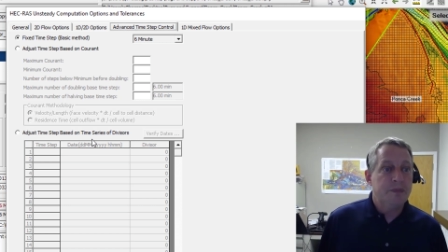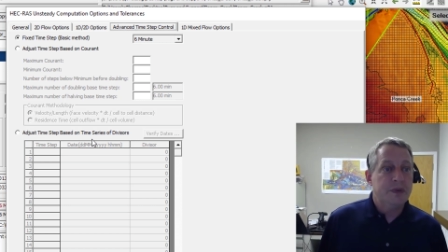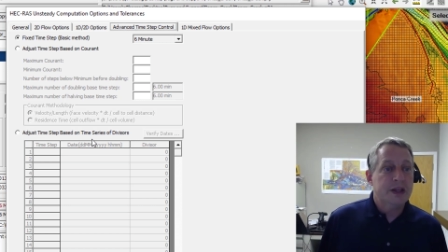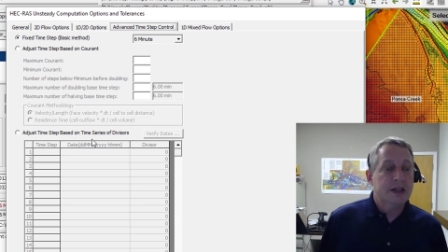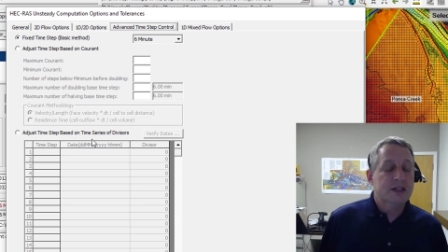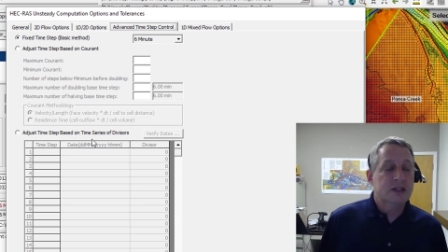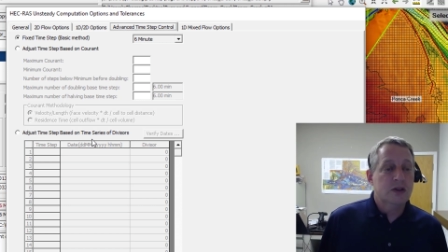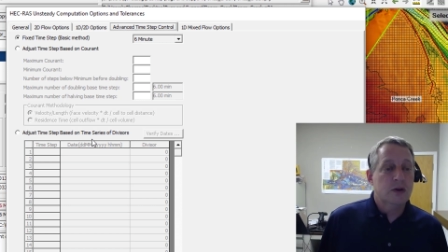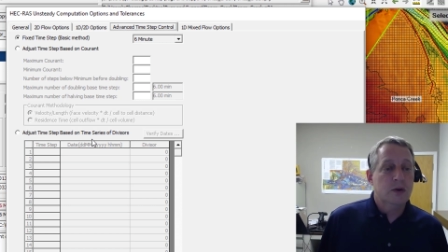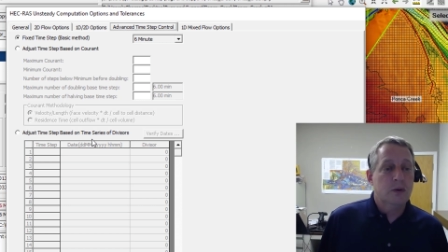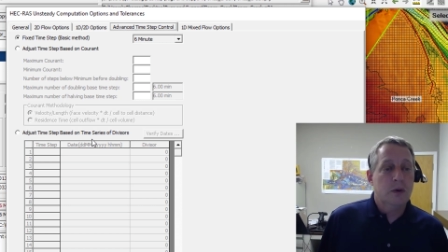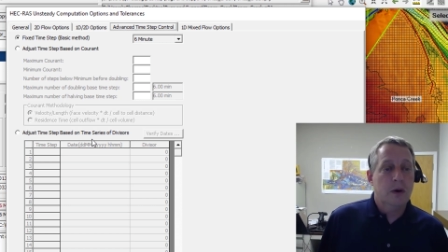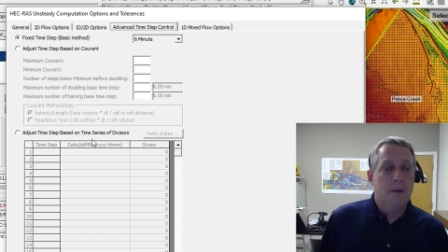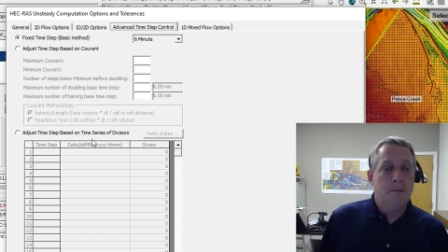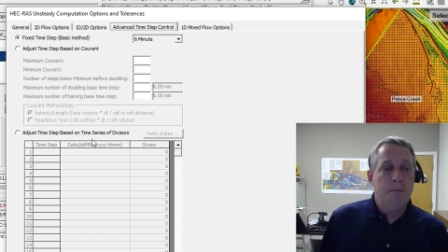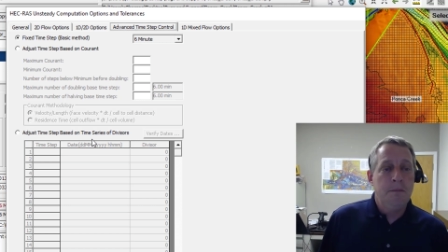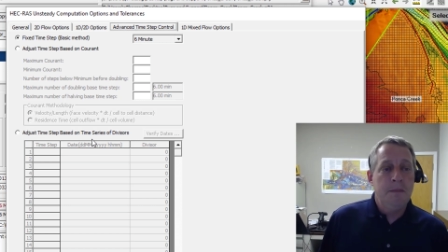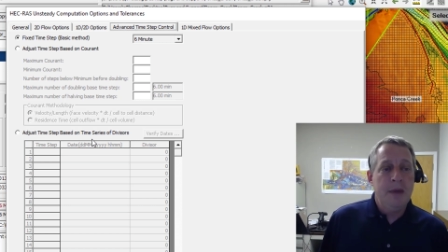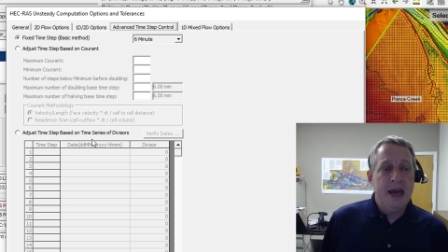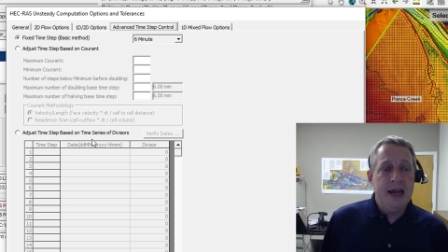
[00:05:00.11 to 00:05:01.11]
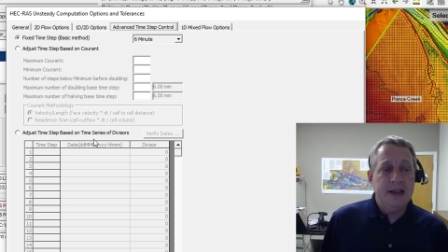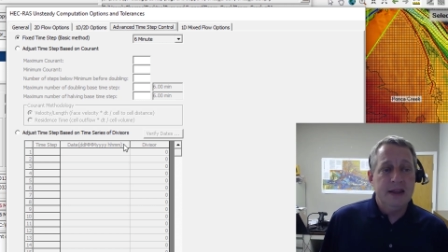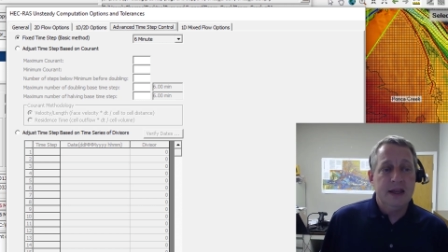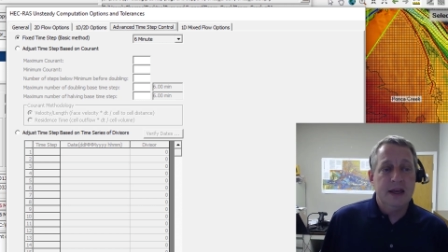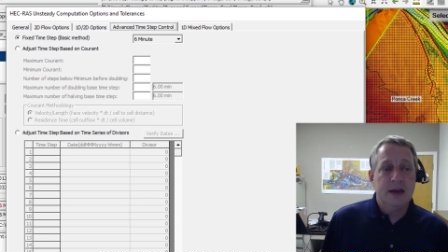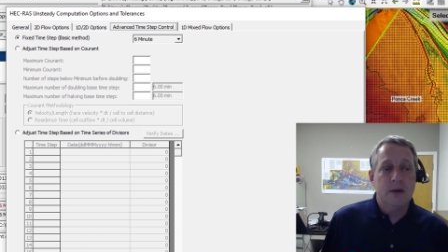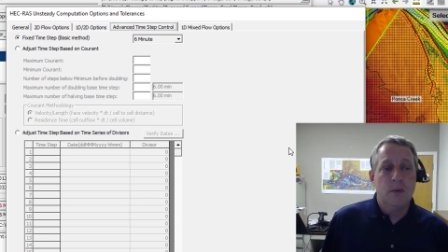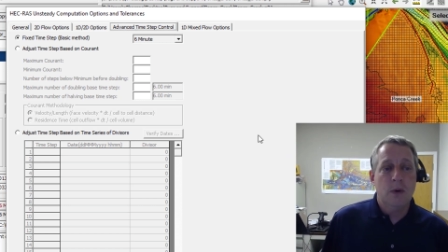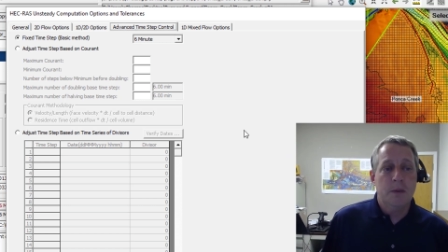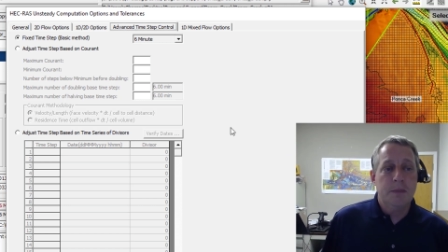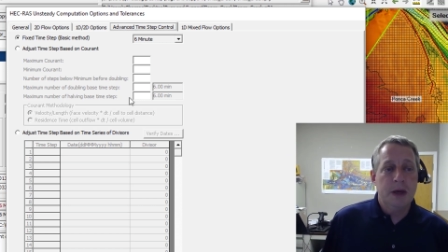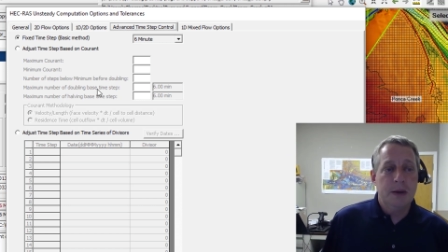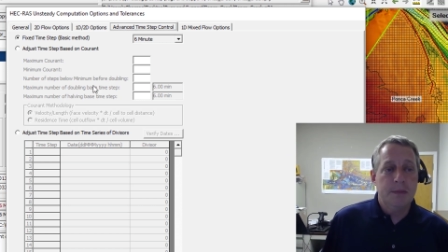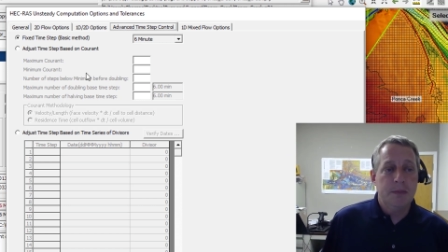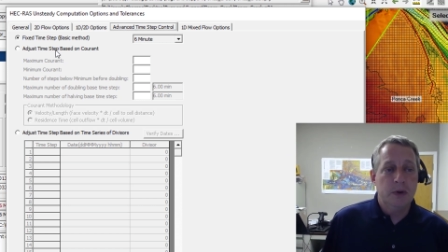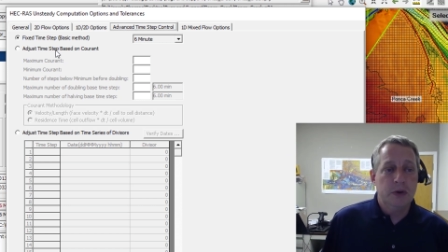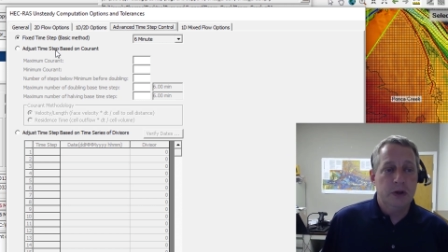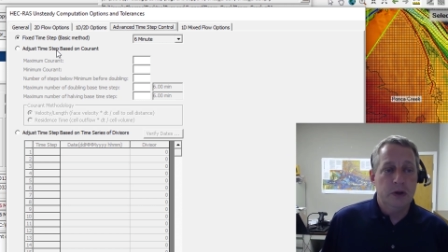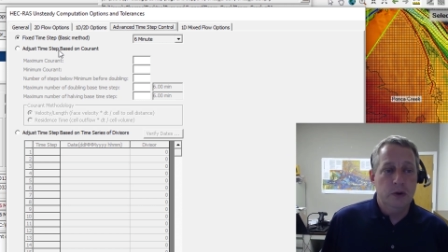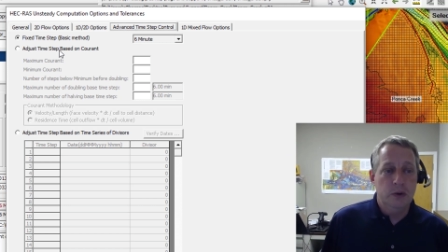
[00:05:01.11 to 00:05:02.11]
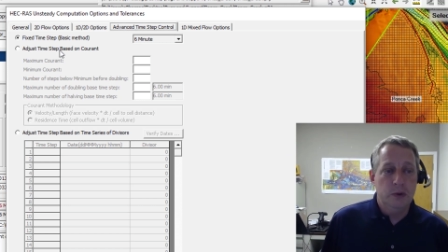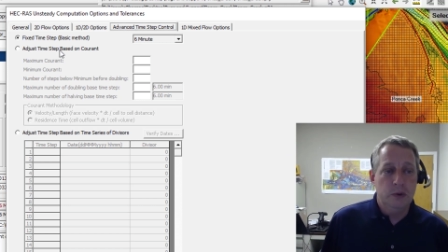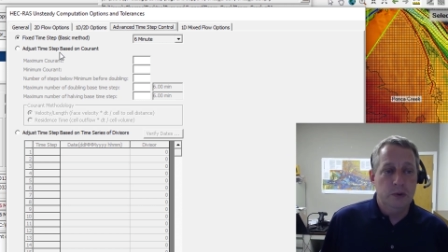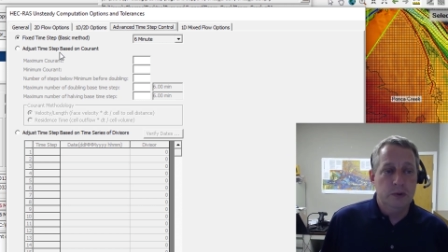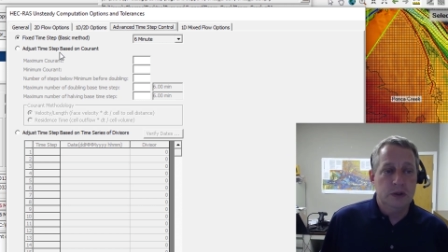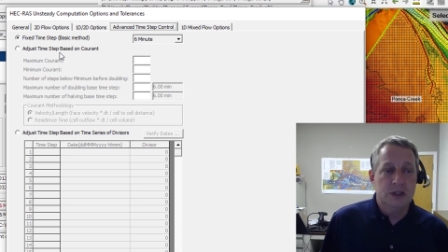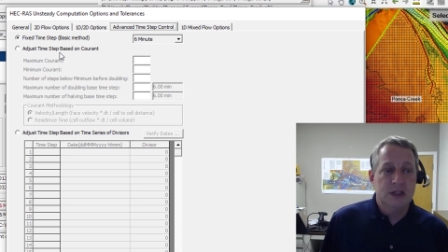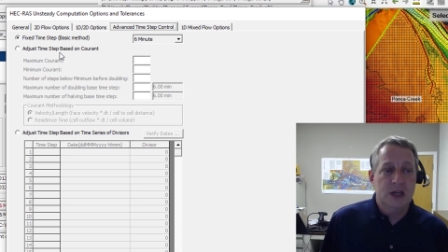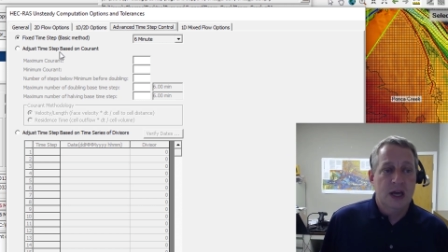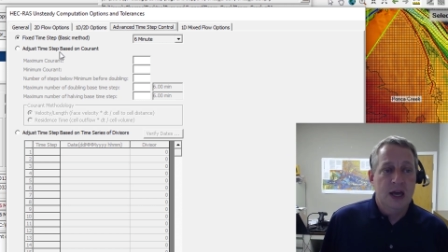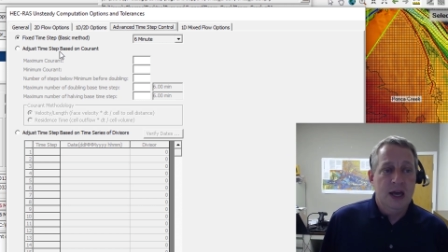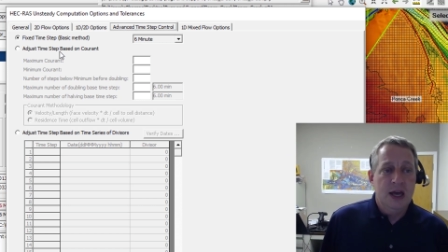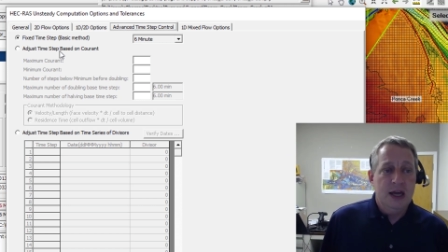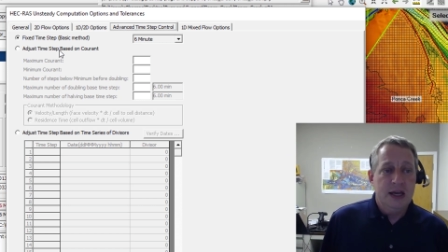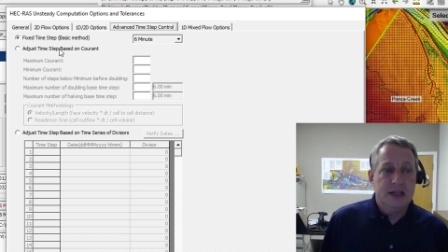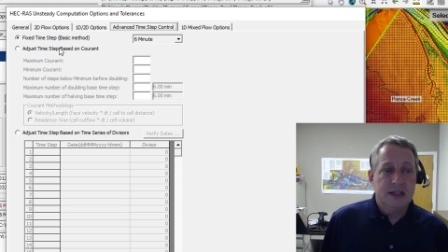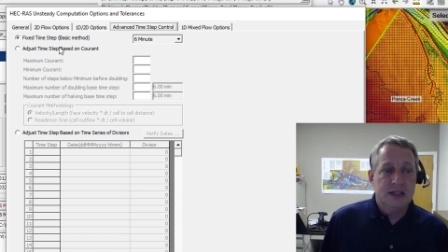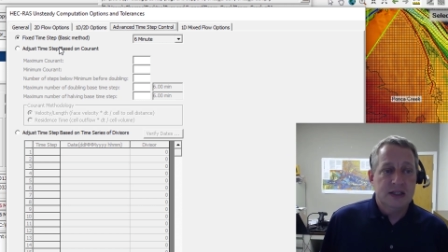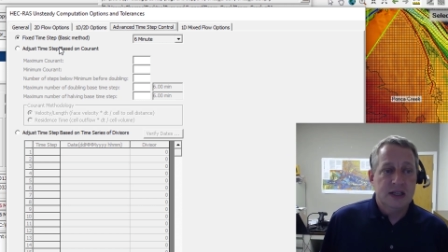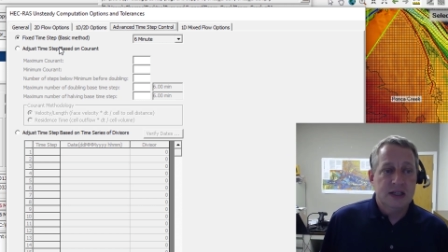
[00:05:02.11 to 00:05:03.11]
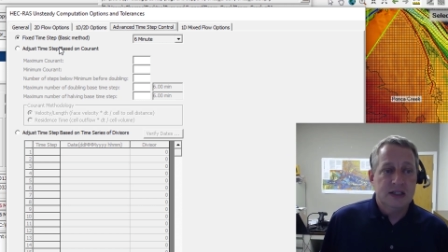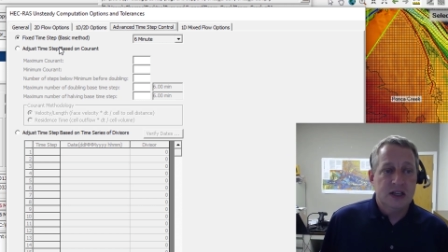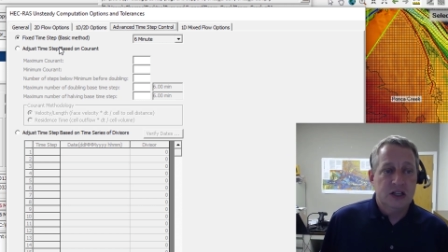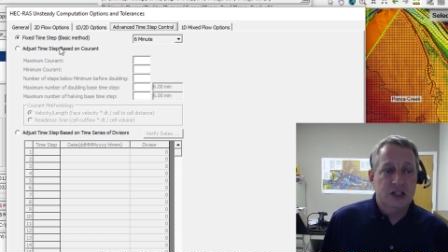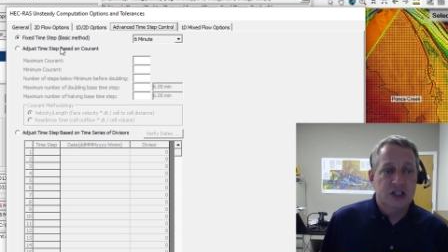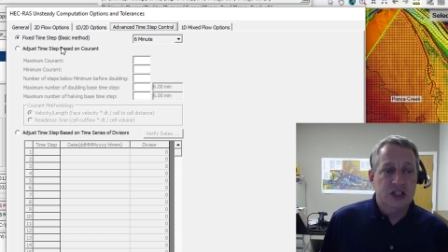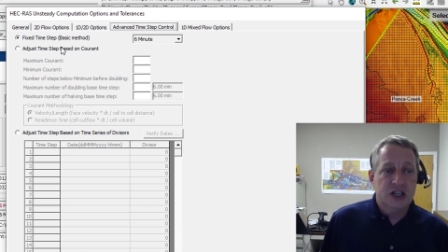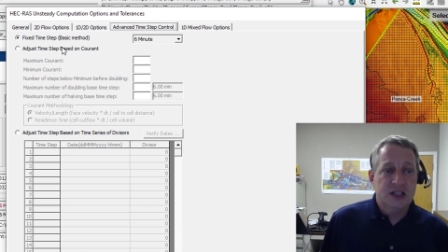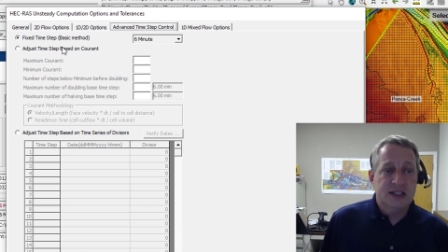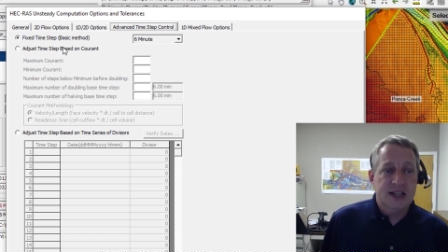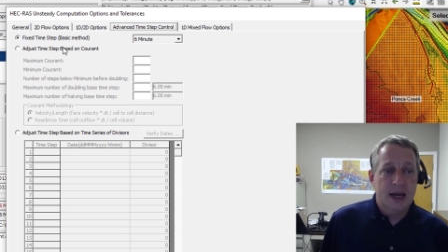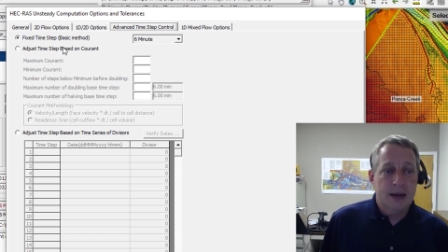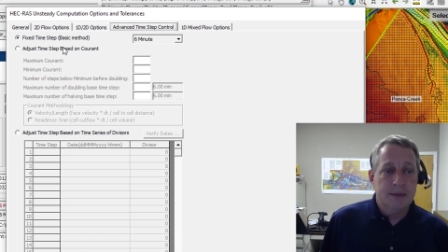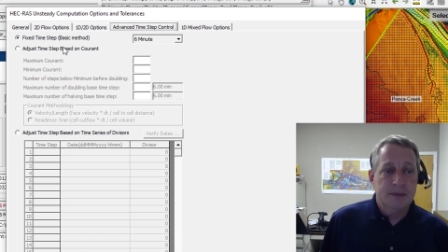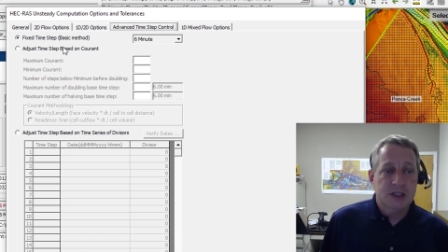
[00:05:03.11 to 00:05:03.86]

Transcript: So mainly what people use is this adjust time